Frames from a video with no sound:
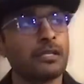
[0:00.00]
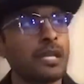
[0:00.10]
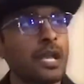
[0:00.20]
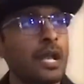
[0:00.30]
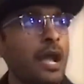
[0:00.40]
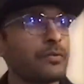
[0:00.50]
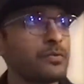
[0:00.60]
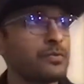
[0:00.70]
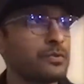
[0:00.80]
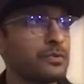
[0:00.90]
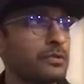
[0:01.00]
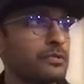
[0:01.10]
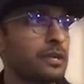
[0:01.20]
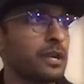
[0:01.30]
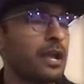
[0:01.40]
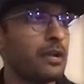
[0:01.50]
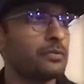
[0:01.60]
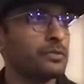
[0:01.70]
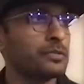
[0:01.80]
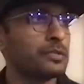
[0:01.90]
Yeah, I would I
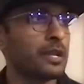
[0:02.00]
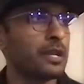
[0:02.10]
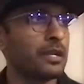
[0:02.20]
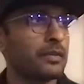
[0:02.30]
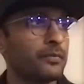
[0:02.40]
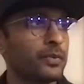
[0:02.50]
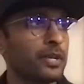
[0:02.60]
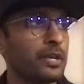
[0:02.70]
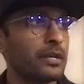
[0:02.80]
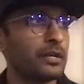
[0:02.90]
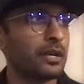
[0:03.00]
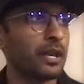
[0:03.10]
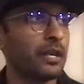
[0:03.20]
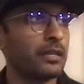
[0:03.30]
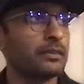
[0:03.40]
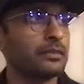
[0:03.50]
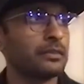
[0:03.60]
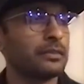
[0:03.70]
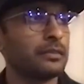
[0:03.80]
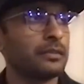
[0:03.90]
would say we are
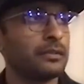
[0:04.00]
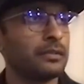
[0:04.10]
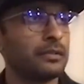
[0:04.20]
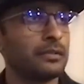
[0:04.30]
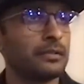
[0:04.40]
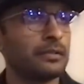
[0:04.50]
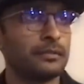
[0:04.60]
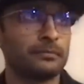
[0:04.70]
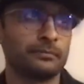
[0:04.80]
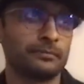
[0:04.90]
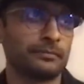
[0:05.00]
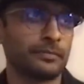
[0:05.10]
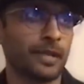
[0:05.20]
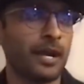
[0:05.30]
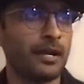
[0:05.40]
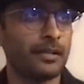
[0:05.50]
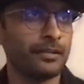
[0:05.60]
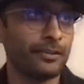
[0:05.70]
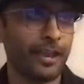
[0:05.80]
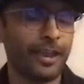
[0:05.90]
in the
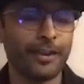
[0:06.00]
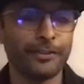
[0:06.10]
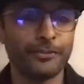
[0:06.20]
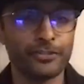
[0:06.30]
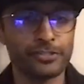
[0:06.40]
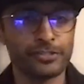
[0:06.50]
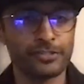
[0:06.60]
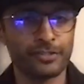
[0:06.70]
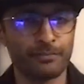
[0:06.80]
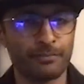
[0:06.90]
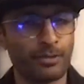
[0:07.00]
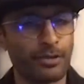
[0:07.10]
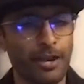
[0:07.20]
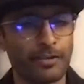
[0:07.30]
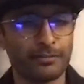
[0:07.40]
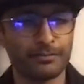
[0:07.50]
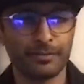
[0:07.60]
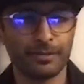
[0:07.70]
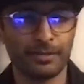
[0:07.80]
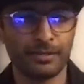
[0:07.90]
higher eight digits uh, per annum
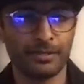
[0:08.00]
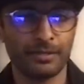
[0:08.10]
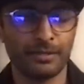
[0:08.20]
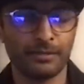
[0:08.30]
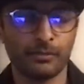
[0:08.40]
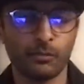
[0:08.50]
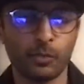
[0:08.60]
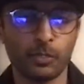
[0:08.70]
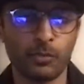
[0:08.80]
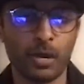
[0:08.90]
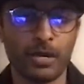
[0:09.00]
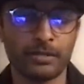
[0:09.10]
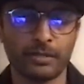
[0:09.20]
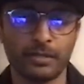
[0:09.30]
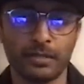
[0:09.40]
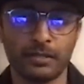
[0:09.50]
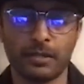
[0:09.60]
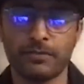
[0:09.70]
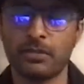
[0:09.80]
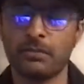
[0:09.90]
uh, worldwide uh,
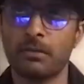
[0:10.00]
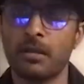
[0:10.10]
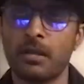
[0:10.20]
revenue,